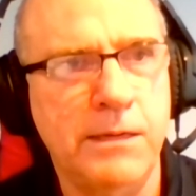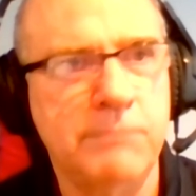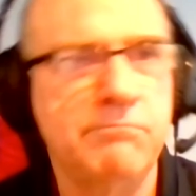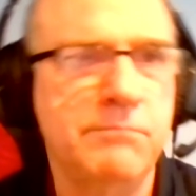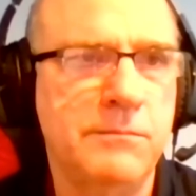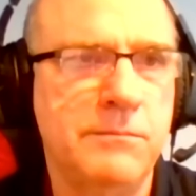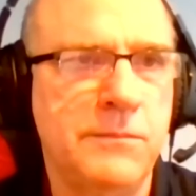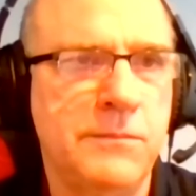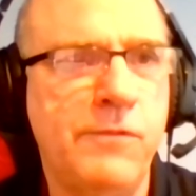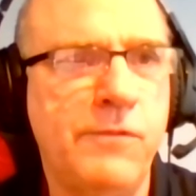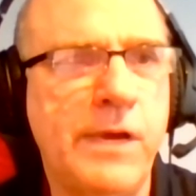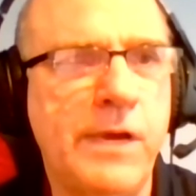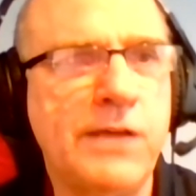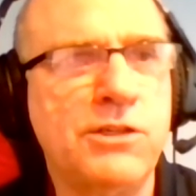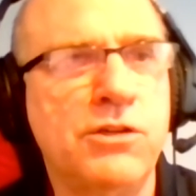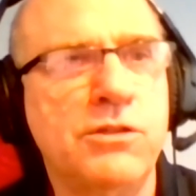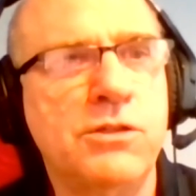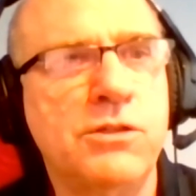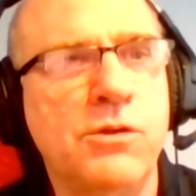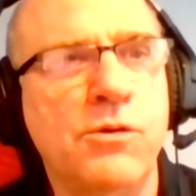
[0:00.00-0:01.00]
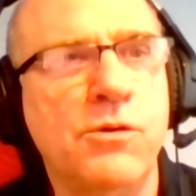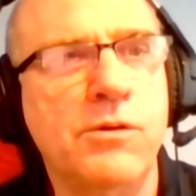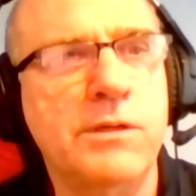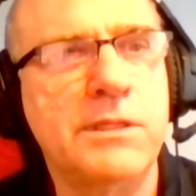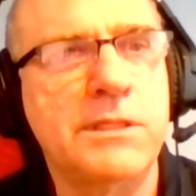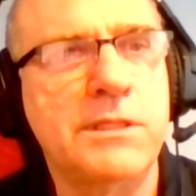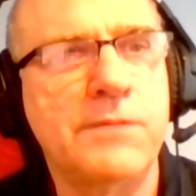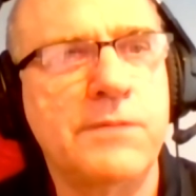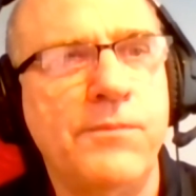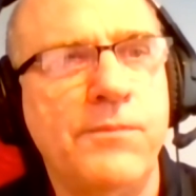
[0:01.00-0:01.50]
vector
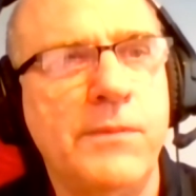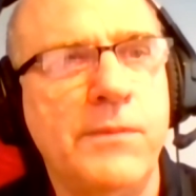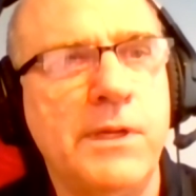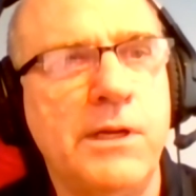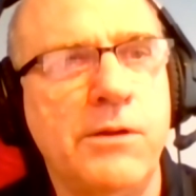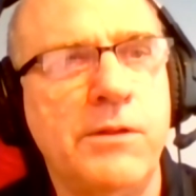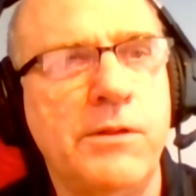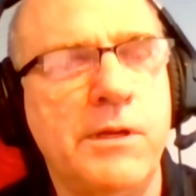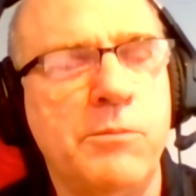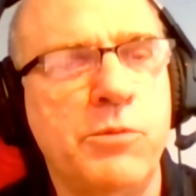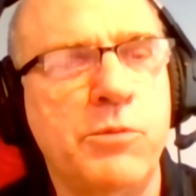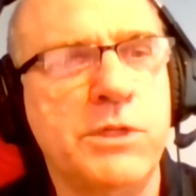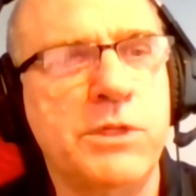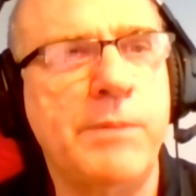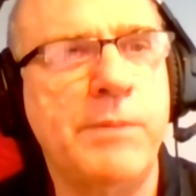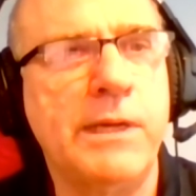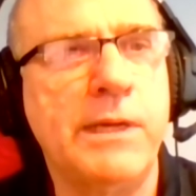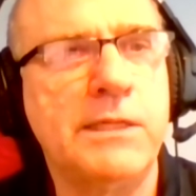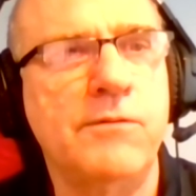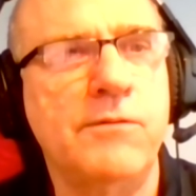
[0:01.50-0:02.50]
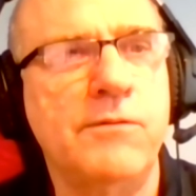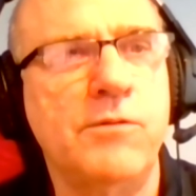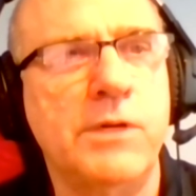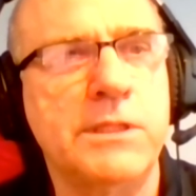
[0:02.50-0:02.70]
towards, the prospective ones.